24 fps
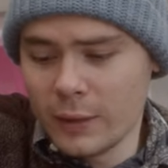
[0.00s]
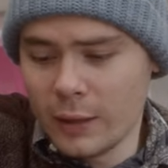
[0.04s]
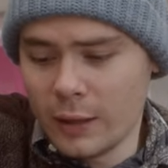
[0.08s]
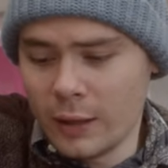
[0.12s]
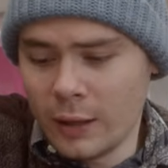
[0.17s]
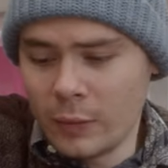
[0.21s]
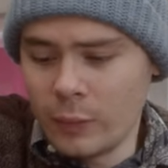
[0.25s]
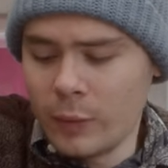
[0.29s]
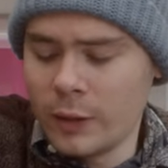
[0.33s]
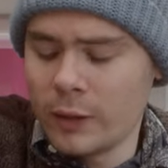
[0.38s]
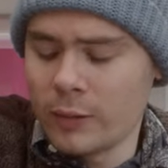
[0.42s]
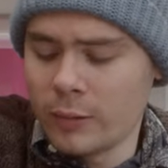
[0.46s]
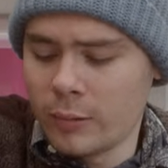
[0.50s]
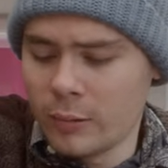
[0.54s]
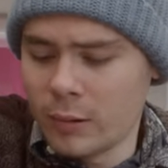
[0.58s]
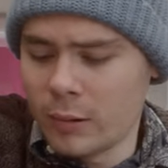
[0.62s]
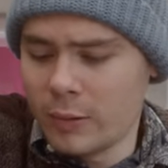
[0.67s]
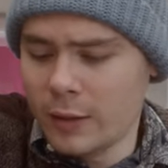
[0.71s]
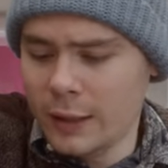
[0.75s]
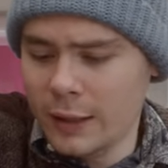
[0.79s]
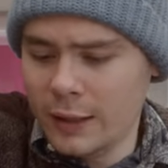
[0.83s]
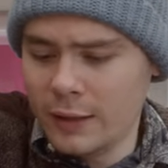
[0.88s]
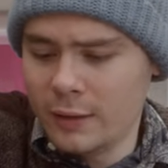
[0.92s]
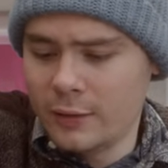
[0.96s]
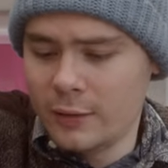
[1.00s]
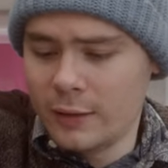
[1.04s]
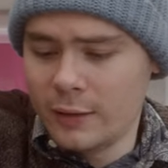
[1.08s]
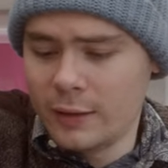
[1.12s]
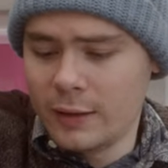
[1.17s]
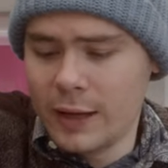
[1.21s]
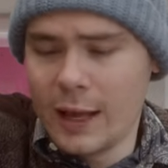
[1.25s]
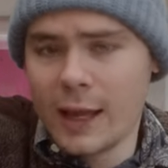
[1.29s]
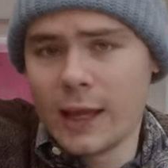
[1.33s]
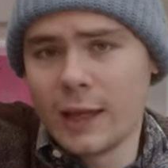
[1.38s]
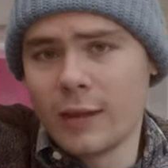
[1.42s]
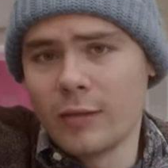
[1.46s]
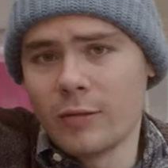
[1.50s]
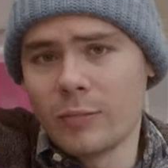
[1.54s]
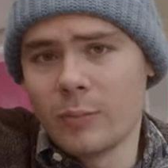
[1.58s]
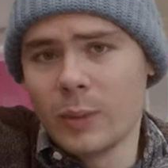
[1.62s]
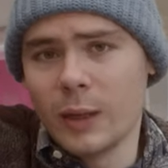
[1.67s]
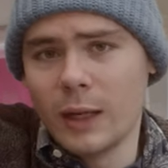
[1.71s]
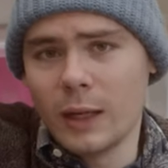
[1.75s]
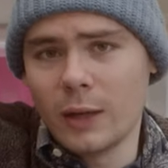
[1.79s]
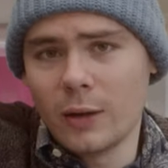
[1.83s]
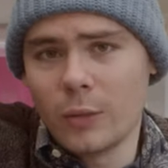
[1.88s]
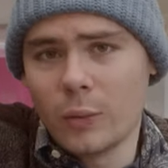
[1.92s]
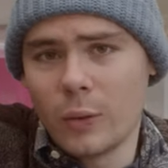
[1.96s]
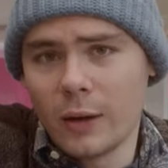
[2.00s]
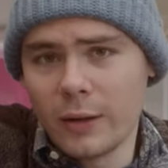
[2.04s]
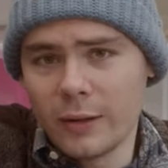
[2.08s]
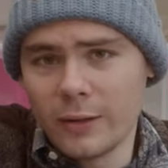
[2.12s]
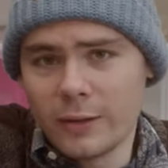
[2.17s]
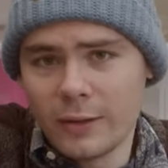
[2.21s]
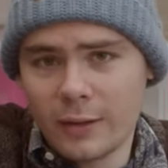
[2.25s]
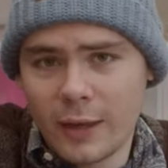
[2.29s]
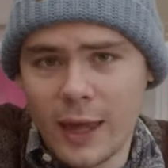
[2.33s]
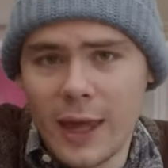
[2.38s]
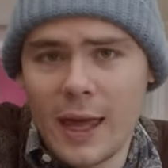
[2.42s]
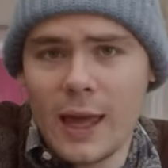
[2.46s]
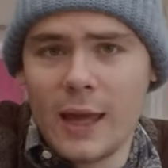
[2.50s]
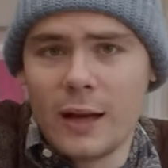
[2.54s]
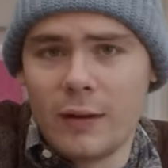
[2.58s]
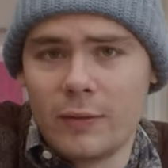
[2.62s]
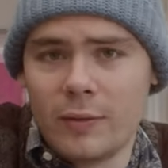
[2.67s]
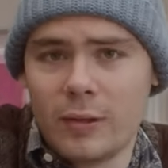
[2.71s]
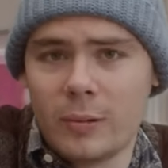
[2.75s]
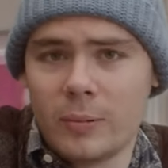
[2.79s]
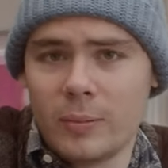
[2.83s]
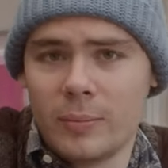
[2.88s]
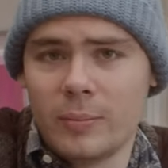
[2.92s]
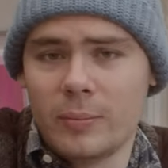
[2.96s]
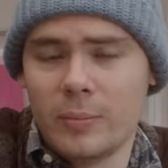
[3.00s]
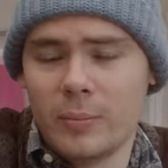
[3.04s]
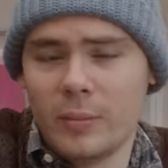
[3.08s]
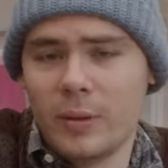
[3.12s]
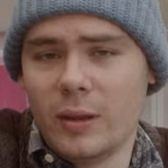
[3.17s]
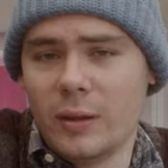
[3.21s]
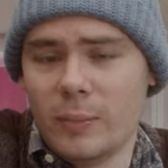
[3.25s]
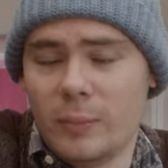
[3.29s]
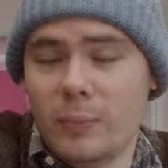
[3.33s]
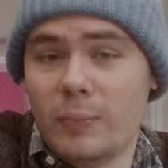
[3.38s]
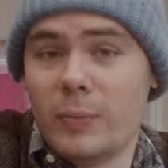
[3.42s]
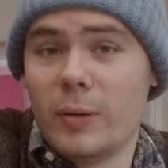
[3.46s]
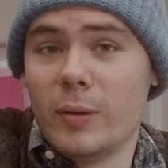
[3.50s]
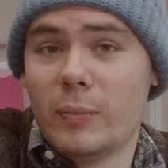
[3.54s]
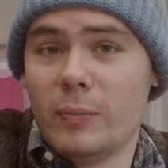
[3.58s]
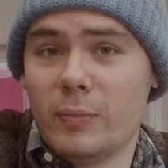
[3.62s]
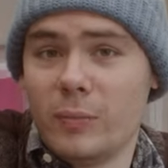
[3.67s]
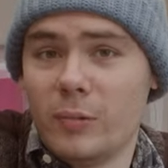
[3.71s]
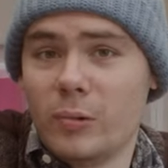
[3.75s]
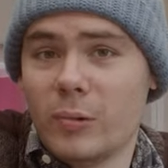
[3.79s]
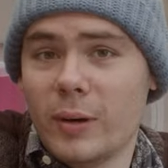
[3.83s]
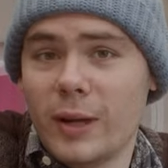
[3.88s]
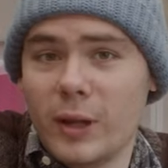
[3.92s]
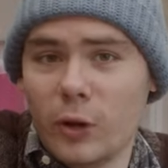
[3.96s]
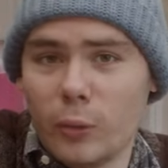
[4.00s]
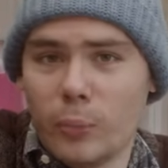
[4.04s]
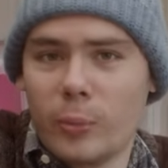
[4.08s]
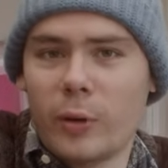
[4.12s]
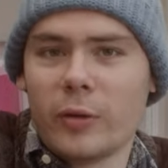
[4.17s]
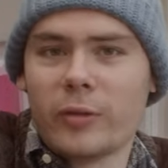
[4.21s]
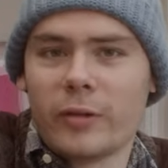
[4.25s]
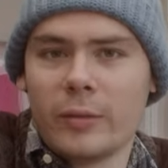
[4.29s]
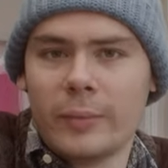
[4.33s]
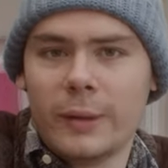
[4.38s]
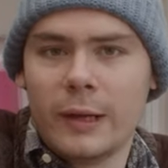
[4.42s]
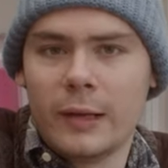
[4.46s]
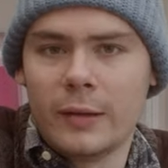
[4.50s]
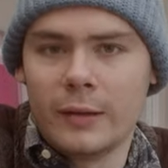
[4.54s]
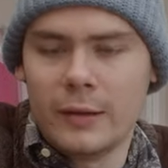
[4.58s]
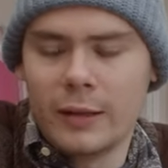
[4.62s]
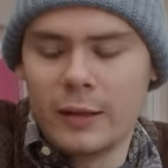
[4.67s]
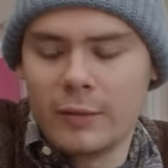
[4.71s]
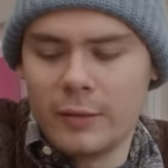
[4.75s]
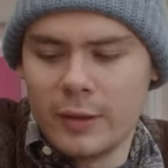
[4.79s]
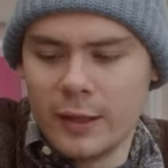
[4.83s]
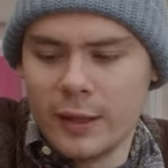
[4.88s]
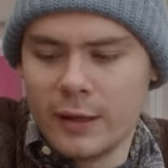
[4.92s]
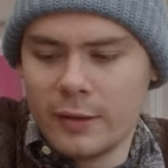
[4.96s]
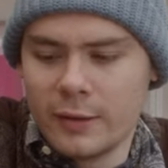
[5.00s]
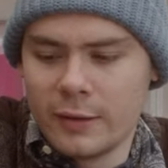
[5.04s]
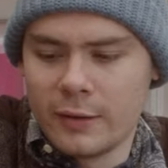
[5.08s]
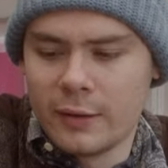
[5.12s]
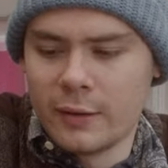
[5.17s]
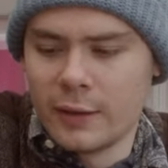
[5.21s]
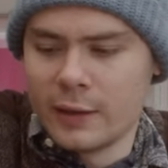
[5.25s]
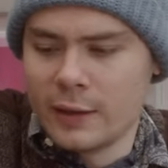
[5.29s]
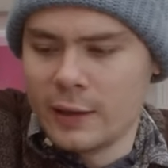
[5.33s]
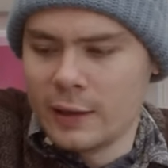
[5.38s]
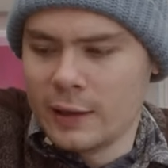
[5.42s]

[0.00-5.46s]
went through at least a day of being quite scared of the real possibility of this,